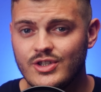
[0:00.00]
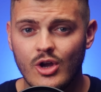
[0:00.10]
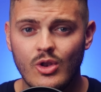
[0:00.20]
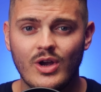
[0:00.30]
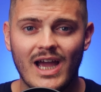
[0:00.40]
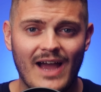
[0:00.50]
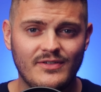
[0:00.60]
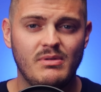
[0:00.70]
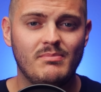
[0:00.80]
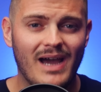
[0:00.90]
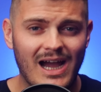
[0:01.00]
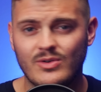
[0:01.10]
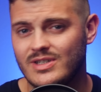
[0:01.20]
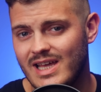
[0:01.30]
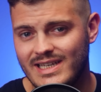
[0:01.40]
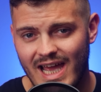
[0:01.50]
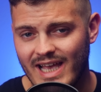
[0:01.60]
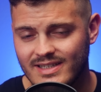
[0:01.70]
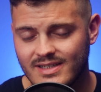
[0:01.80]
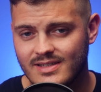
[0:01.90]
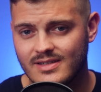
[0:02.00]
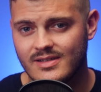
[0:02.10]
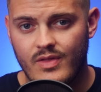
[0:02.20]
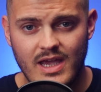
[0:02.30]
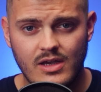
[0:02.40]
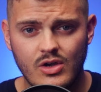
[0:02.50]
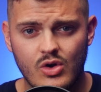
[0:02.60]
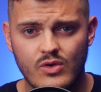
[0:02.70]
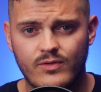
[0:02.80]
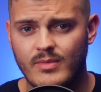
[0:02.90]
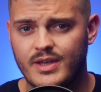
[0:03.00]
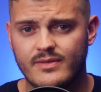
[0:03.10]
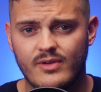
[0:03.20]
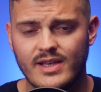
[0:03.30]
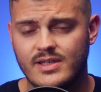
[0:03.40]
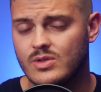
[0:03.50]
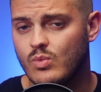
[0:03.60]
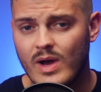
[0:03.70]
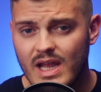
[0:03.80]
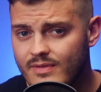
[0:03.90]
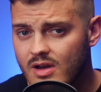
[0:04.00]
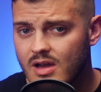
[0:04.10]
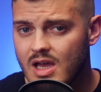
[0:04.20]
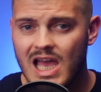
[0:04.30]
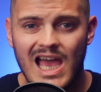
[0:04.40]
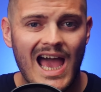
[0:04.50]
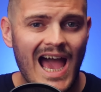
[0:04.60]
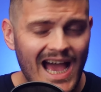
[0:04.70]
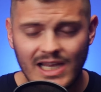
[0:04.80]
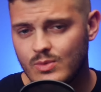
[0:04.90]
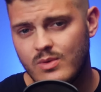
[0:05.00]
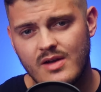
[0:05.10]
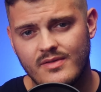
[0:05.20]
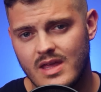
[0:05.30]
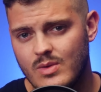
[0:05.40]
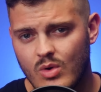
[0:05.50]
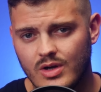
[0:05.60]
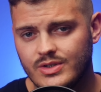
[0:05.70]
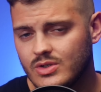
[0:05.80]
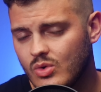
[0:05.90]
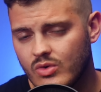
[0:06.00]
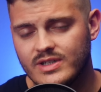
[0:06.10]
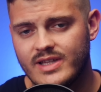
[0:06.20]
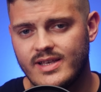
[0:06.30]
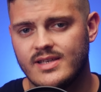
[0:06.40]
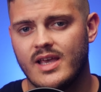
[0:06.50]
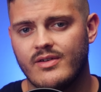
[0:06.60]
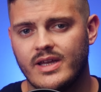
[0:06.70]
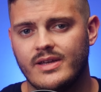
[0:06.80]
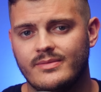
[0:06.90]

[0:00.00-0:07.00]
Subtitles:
no longer have to be bound to their desks. They can call from their devices whenever and wherever they want or is necessary.